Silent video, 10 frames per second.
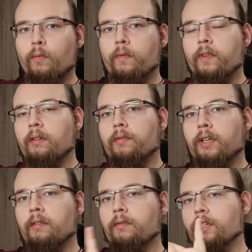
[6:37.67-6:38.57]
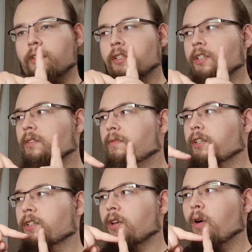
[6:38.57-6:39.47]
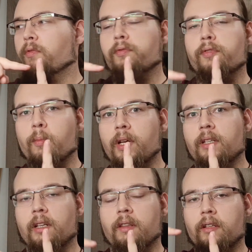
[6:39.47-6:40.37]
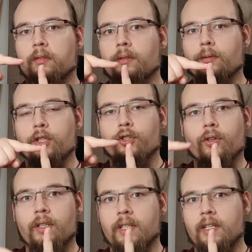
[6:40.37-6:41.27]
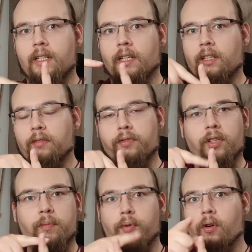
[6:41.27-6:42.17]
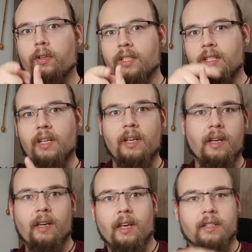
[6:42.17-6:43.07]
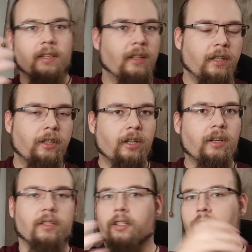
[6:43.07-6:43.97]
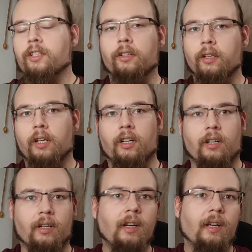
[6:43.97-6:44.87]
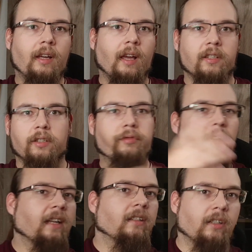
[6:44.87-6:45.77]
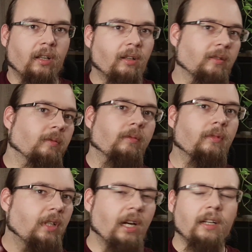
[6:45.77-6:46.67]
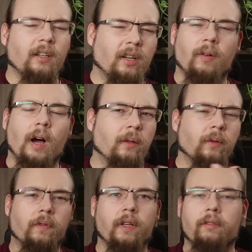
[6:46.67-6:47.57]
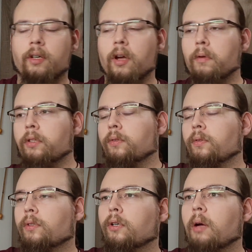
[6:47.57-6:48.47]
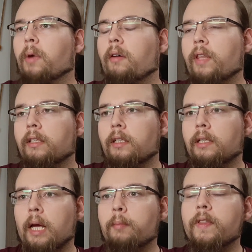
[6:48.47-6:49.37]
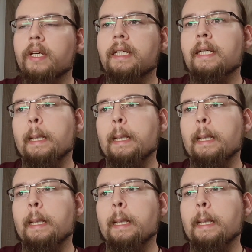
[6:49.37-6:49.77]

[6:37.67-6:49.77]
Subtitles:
veers off from it and then rejoins it at different points. Is it linear? Is it circular? Is it fractal? I don't know. I don't think they're going to talk about that in depth.